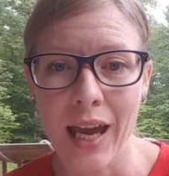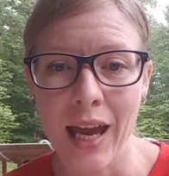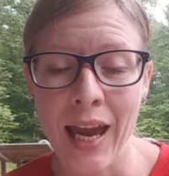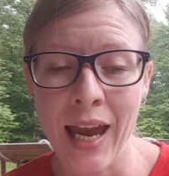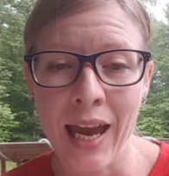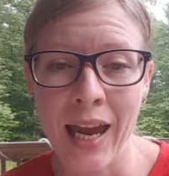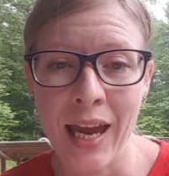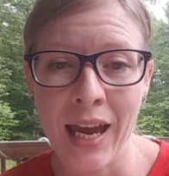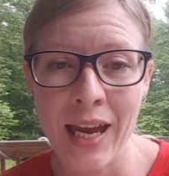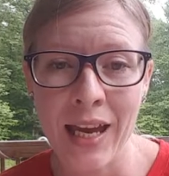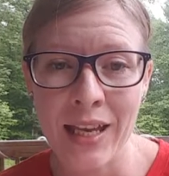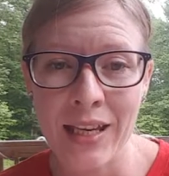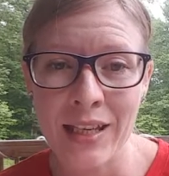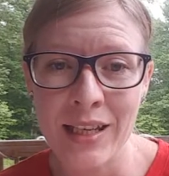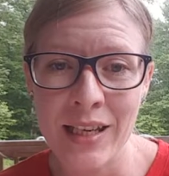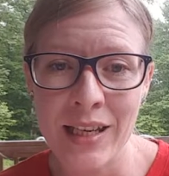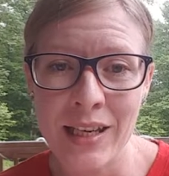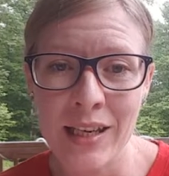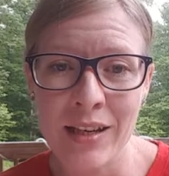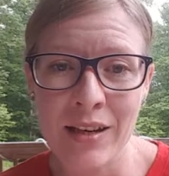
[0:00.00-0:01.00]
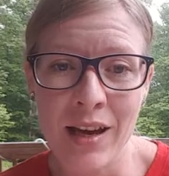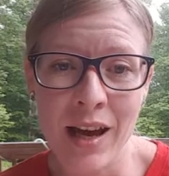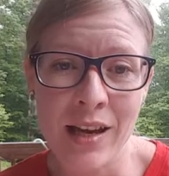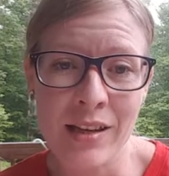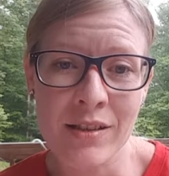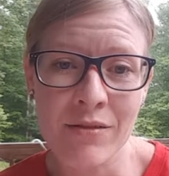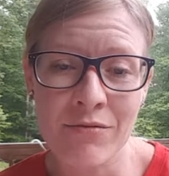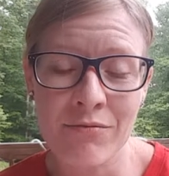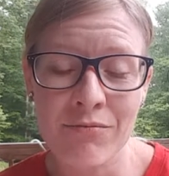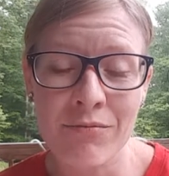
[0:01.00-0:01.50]
And
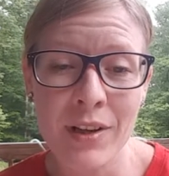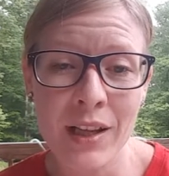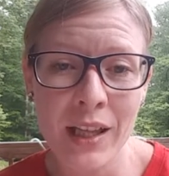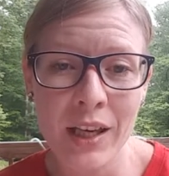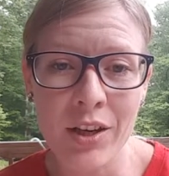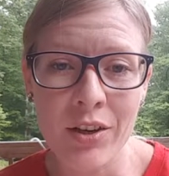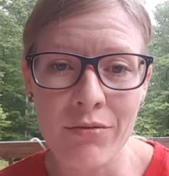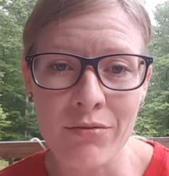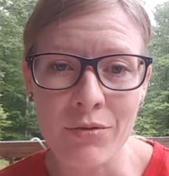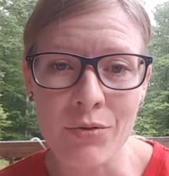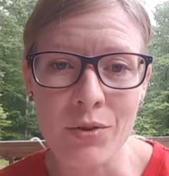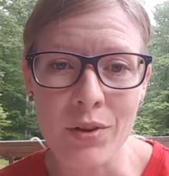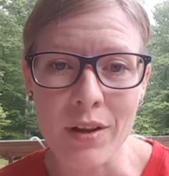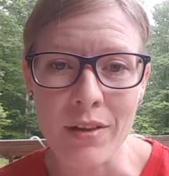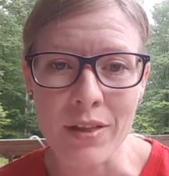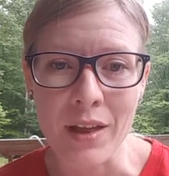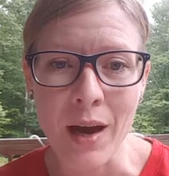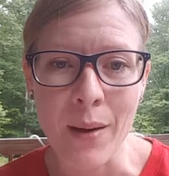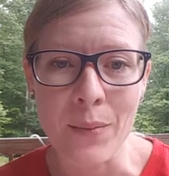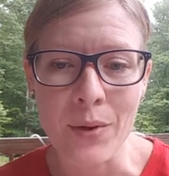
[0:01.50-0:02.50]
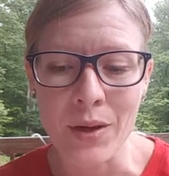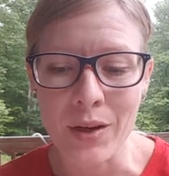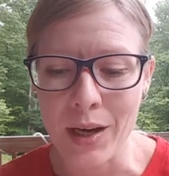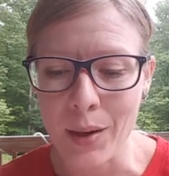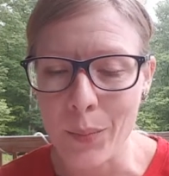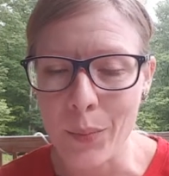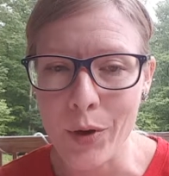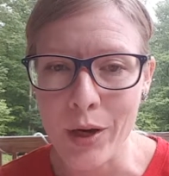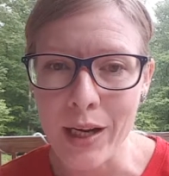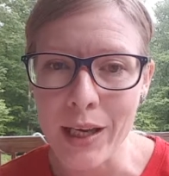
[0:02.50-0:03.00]
as a really good rule of thumb, you
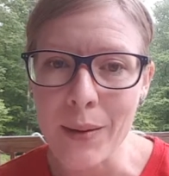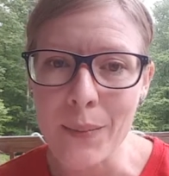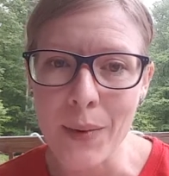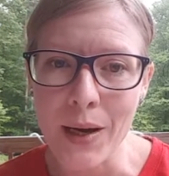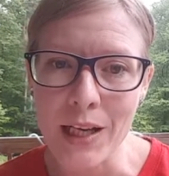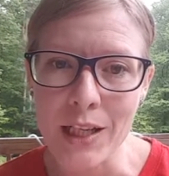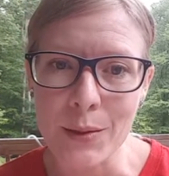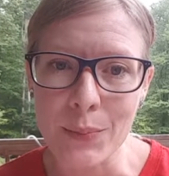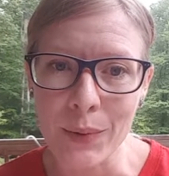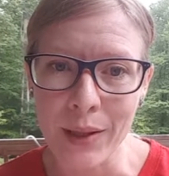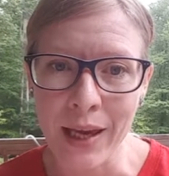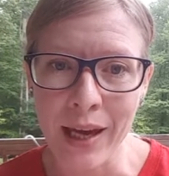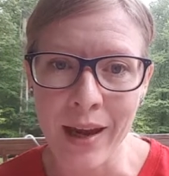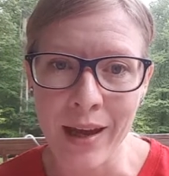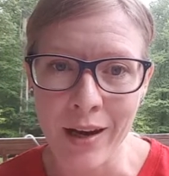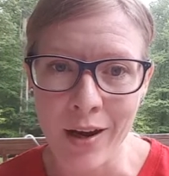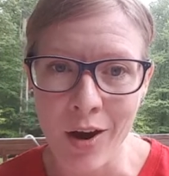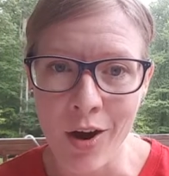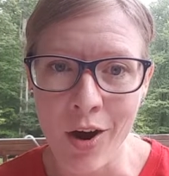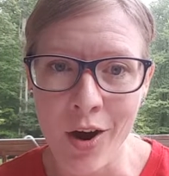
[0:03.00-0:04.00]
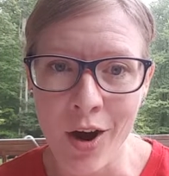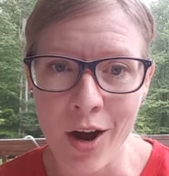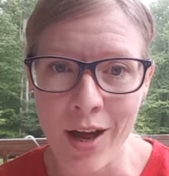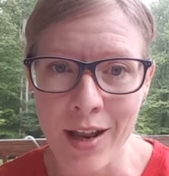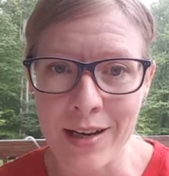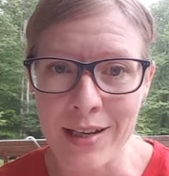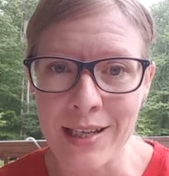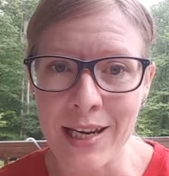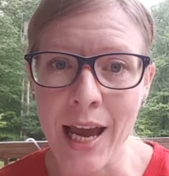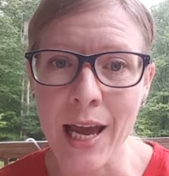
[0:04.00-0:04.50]
can pretty much plan
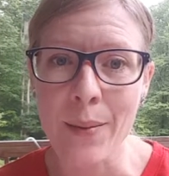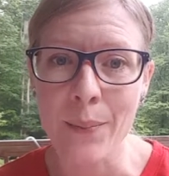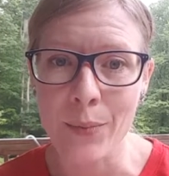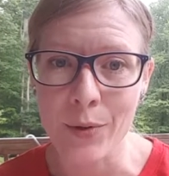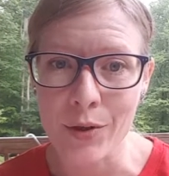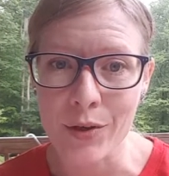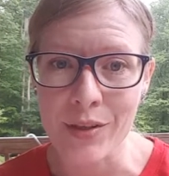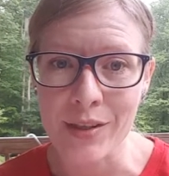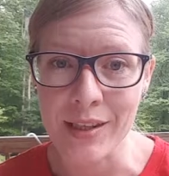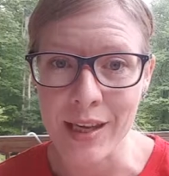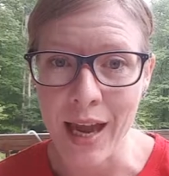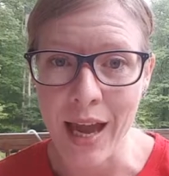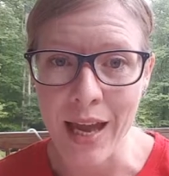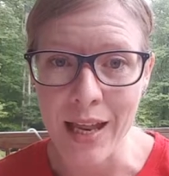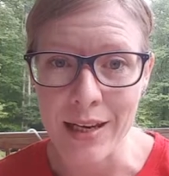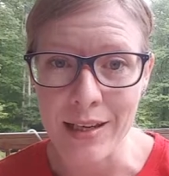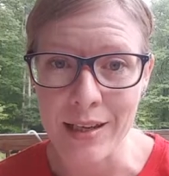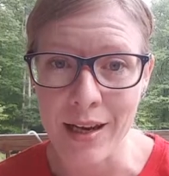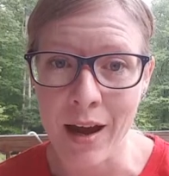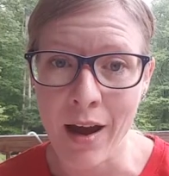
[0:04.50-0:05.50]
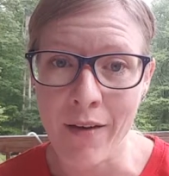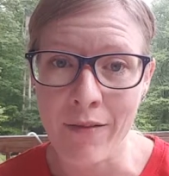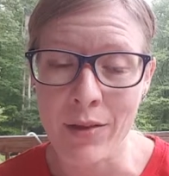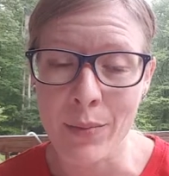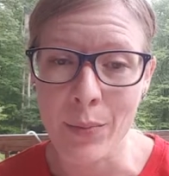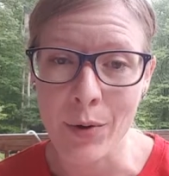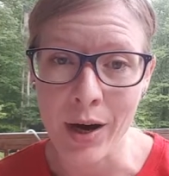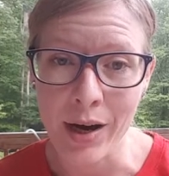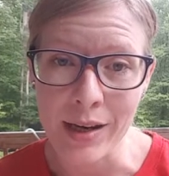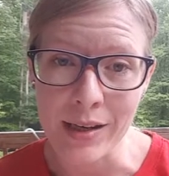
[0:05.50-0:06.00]
on 10% of the
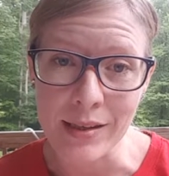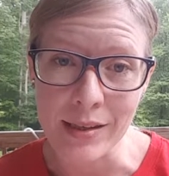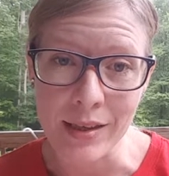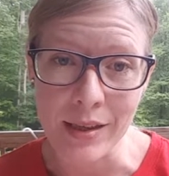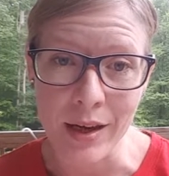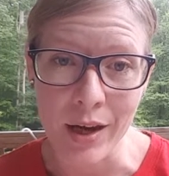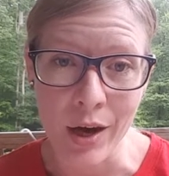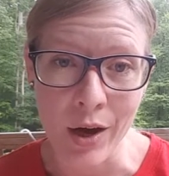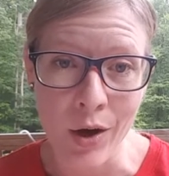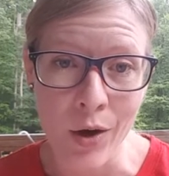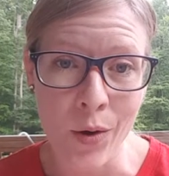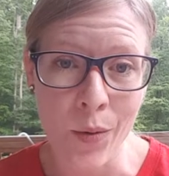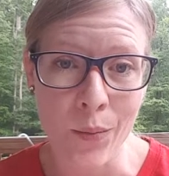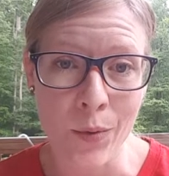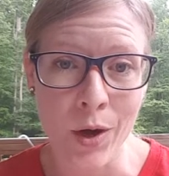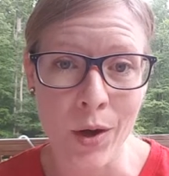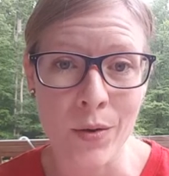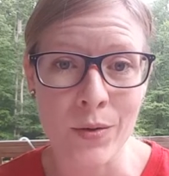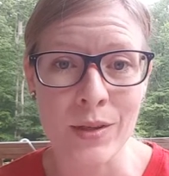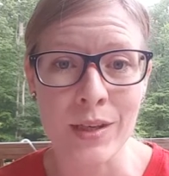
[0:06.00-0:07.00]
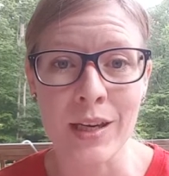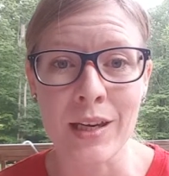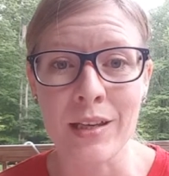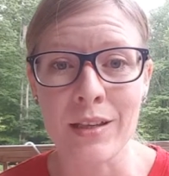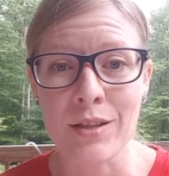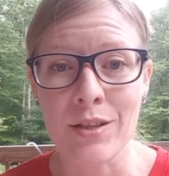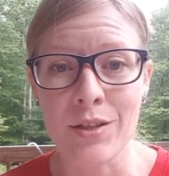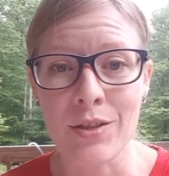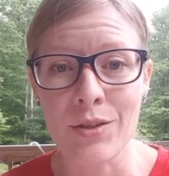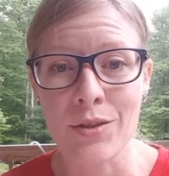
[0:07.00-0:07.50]
price of the home goes
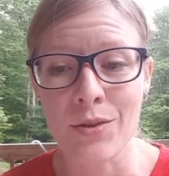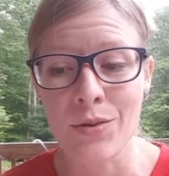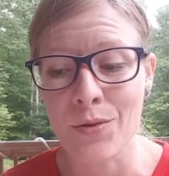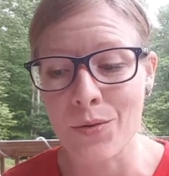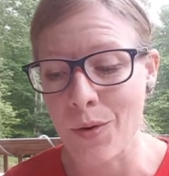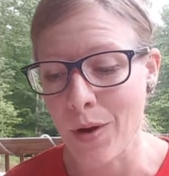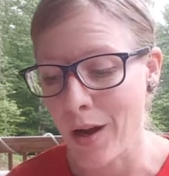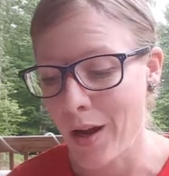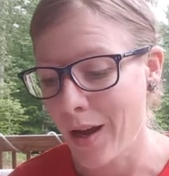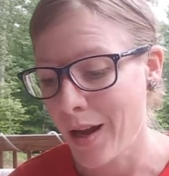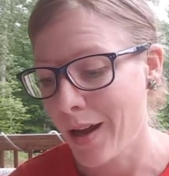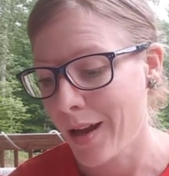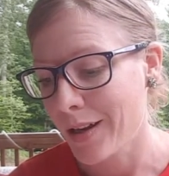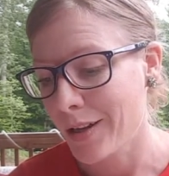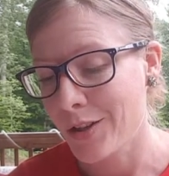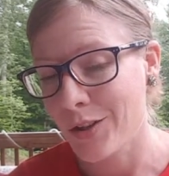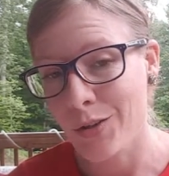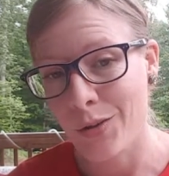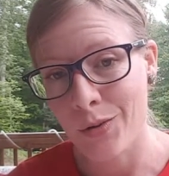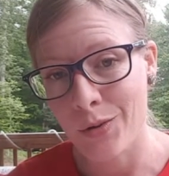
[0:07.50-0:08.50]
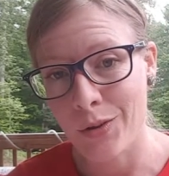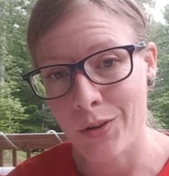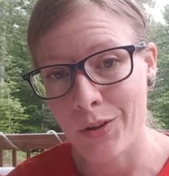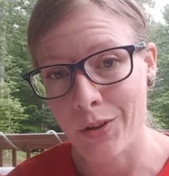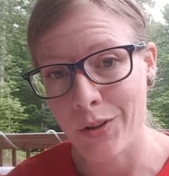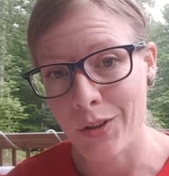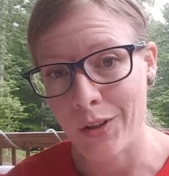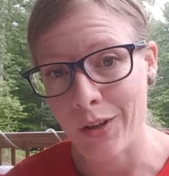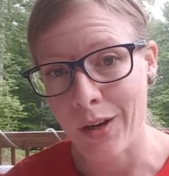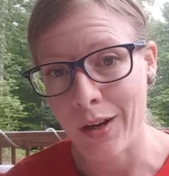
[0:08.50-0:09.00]
into
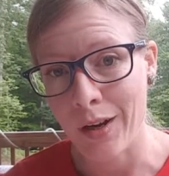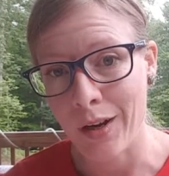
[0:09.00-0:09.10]
your